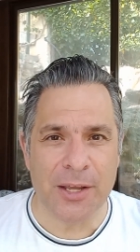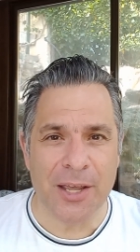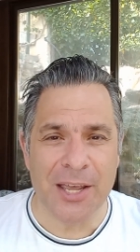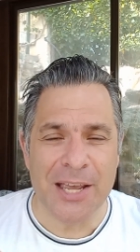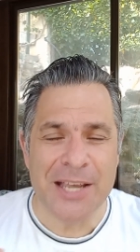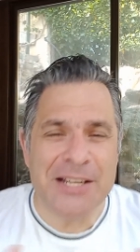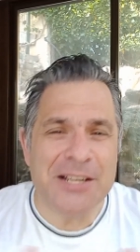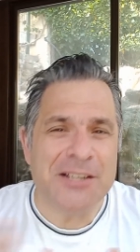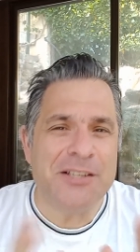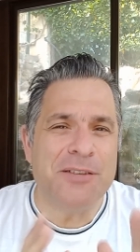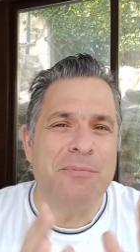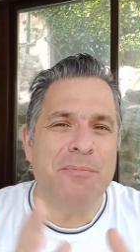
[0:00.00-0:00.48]

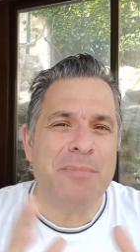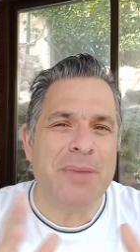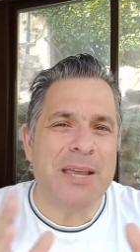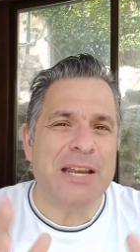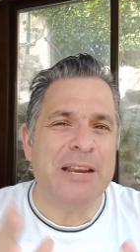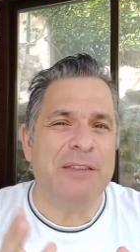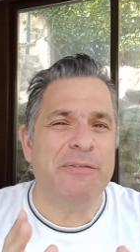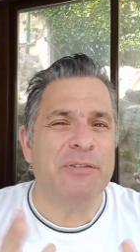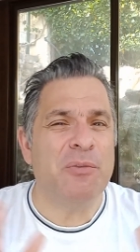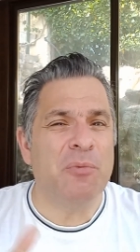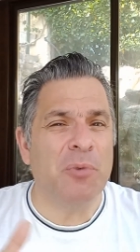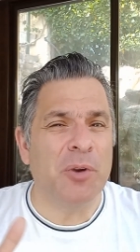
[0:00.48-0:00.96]
It doesn't mean
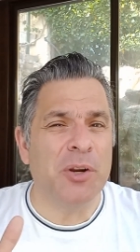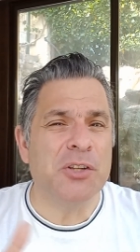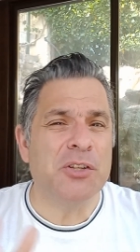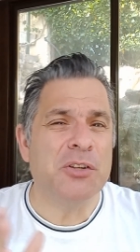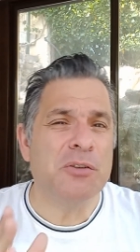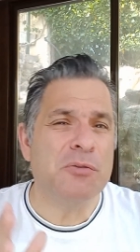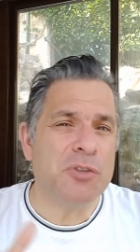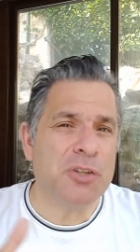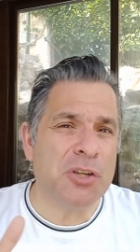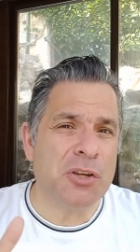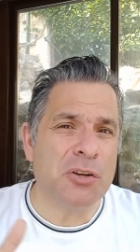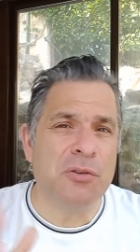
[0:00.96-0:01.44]
if you want
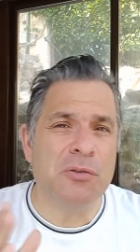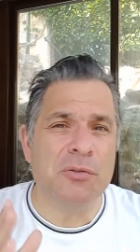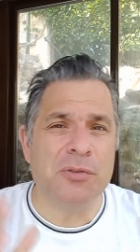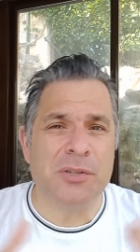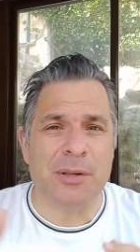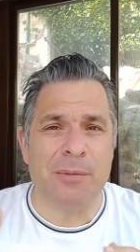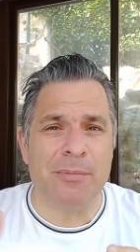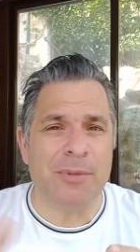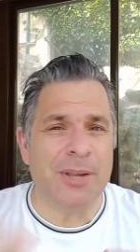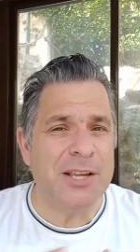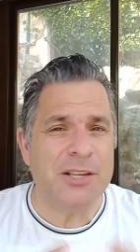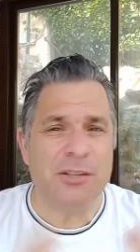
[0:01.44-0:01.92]
to do 2
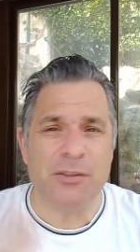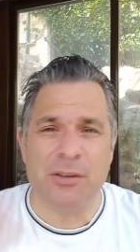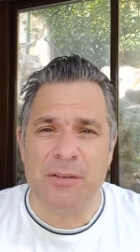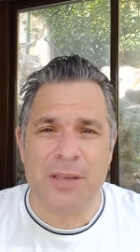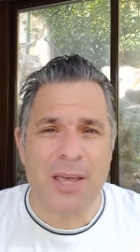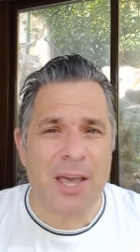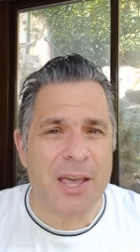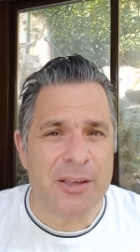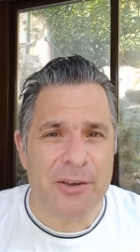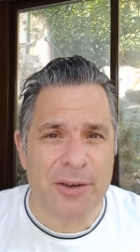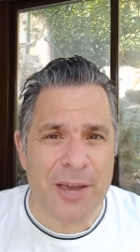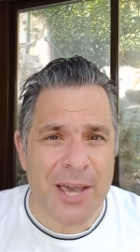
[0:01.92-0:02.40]
some days, so
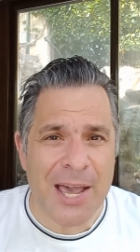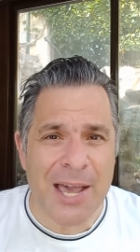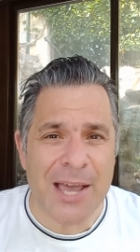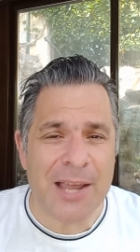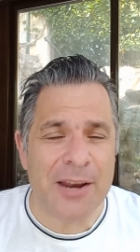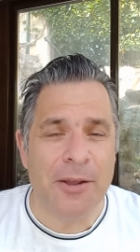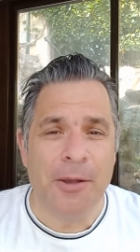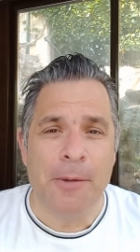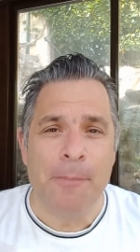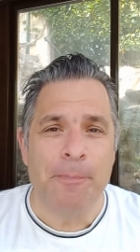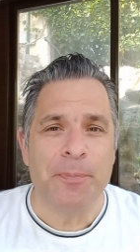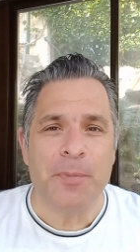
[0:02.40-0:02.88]
yeah, you
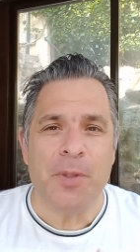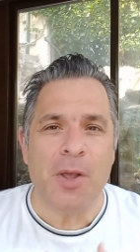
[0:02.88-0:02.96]
can.